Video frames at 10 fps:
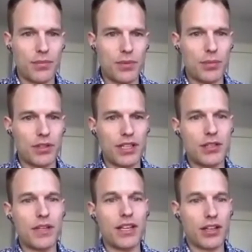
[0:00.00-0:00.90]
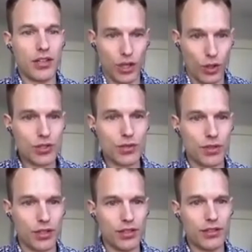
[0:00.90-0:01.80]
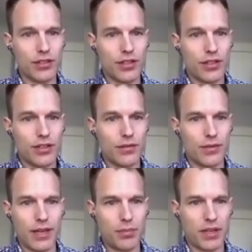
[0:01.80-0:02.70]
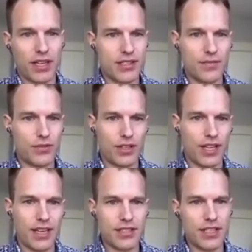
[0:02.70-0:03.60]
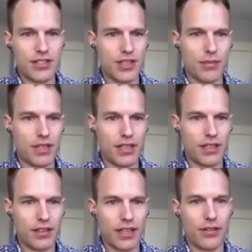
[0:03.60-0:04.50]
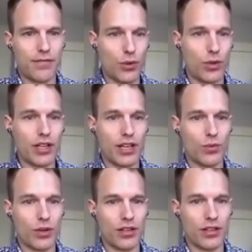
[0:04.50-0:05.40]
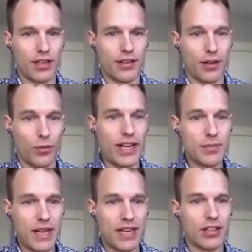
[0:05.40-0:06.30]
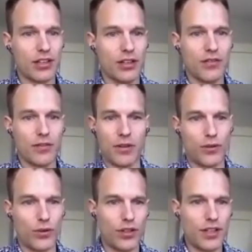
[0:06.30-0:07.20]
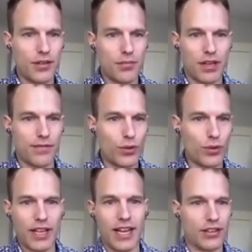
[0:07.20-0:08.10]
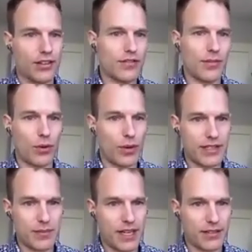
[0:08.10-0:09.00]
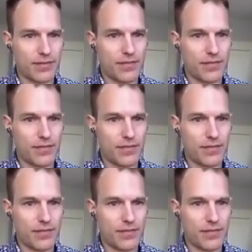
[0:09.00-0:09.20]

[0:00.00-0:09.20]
People need to be coachable, right? Because if you can't teach somebody, like a fool can work, a wise man can learn from a fool, but a fool can't learn from a wise man.